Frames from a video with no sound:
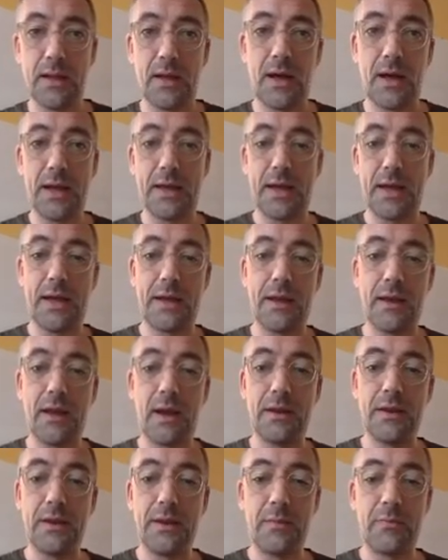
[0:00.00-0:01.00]
Again, I
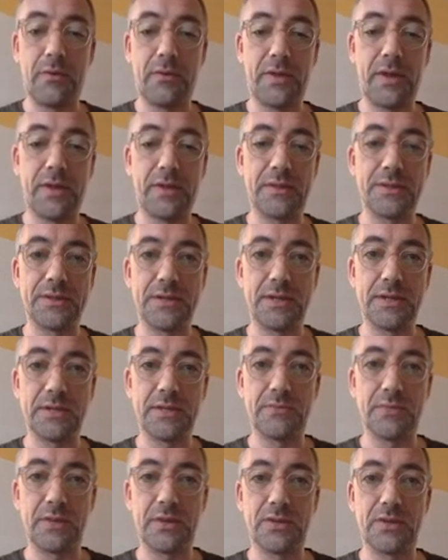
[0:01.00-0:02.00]
need parentheses
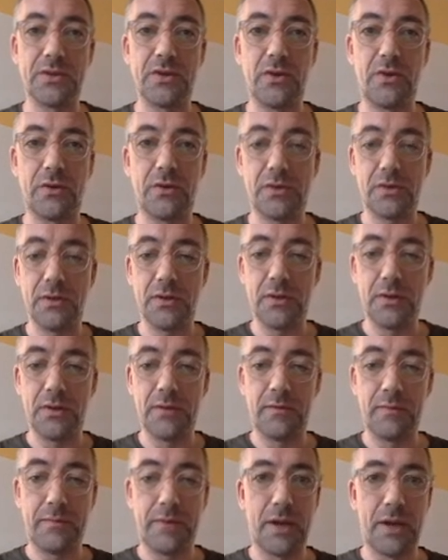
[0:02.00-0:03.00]
because not
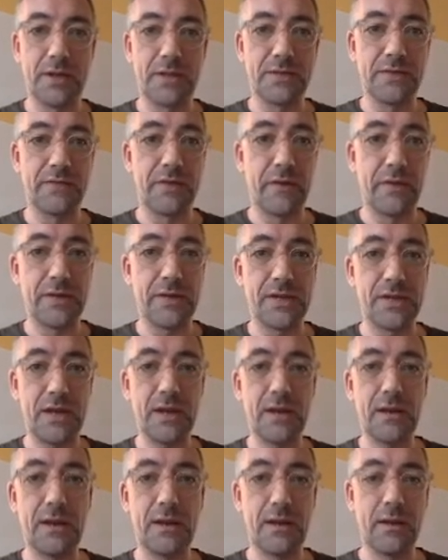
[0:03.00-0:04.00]
binds very
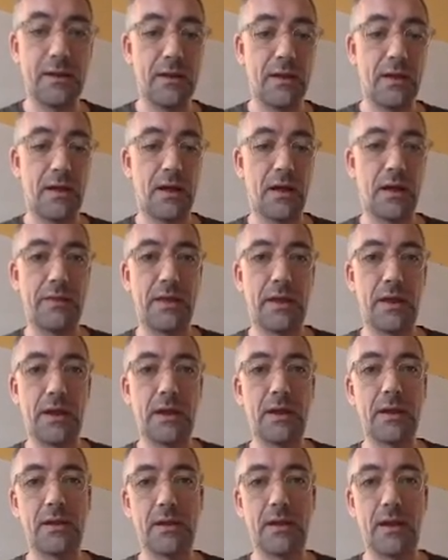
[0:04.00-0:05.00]
tightly, and then I
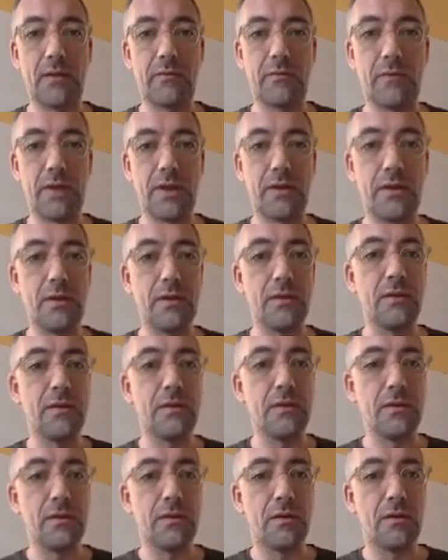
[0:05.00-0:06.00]
can get rid
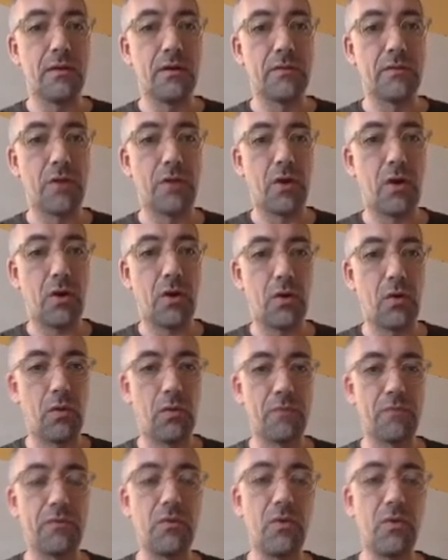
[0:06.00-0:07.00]
of the whole
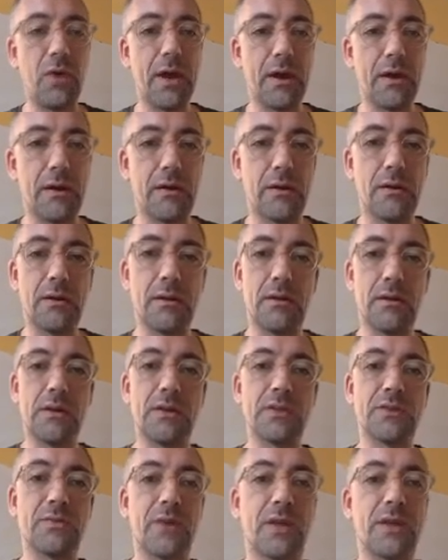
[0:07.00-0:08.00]
of the where
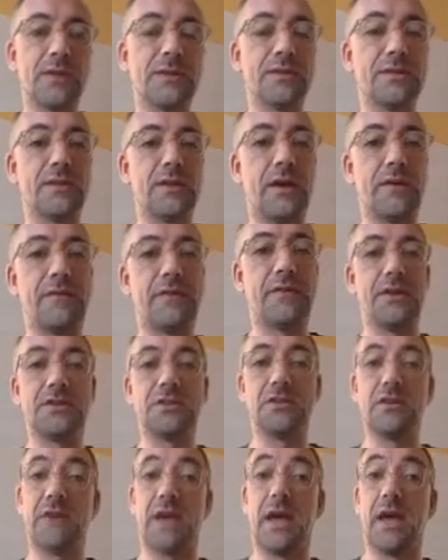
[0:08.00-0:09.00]
as well as the
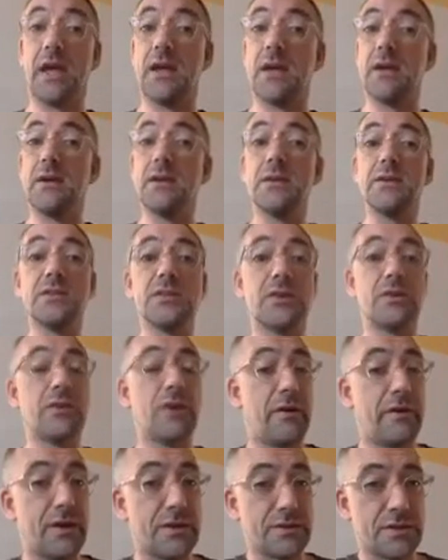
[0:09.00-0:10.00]
definition of A. So now
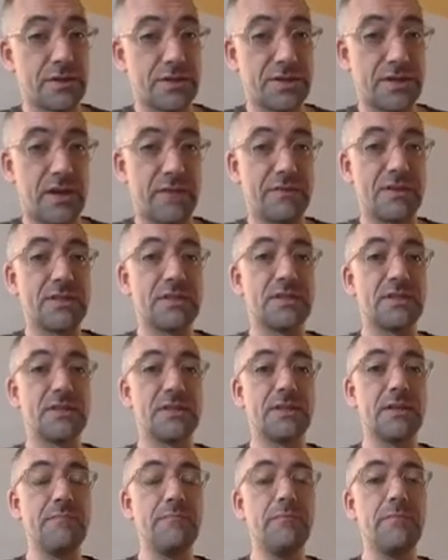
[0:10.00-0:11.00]
I just have a
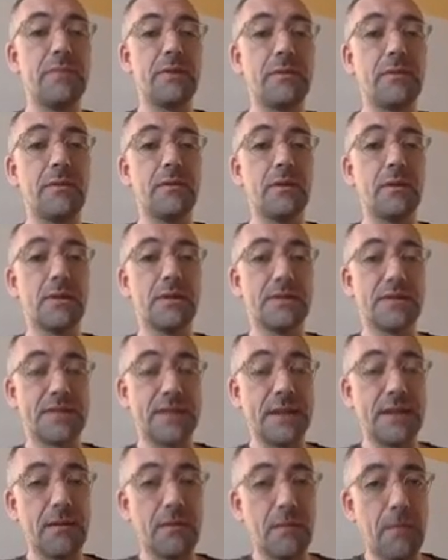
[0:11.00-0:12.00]

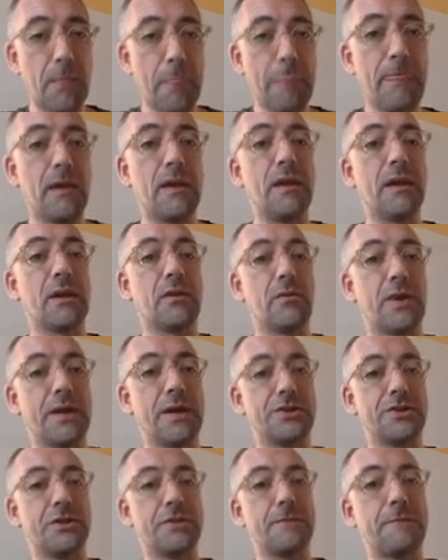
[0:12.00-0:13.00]
single
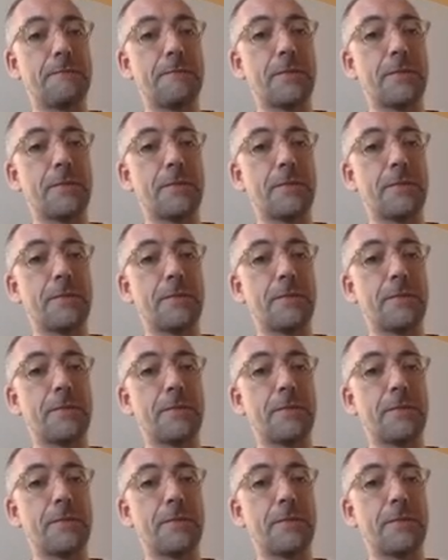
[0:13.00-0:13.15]
equation